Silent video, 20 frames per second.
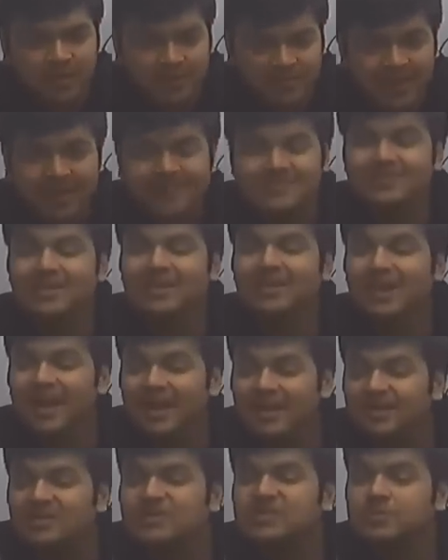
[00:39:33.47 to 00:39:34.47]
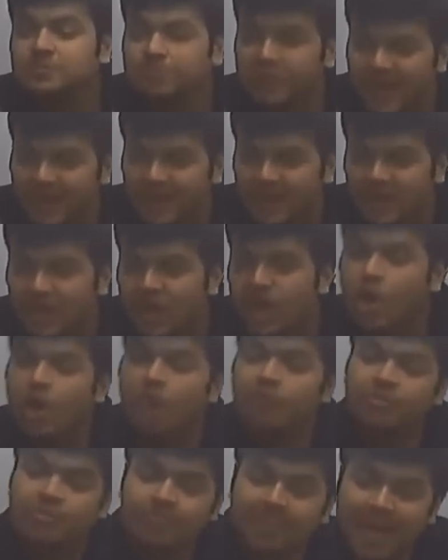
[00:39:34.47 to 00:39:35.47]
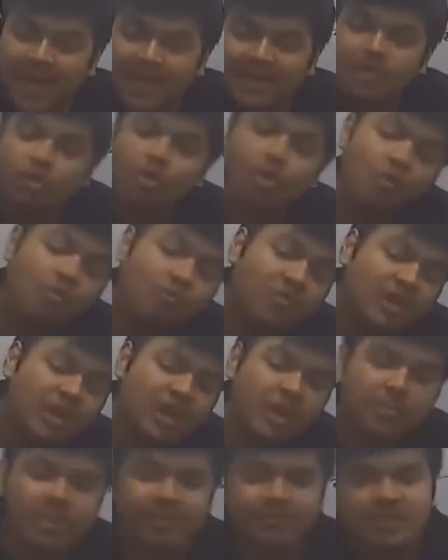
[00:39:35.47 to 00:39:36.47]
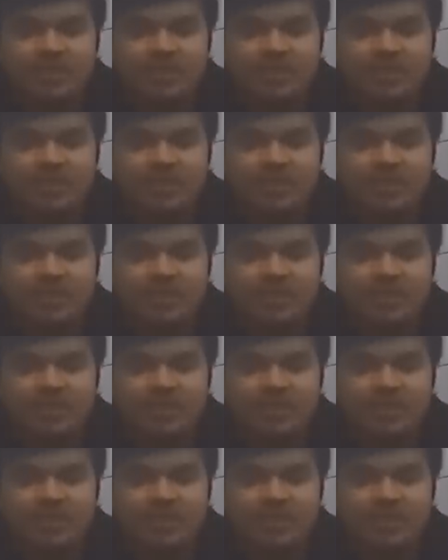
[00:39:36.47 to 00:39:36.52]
That is the credit spread of the bank over and above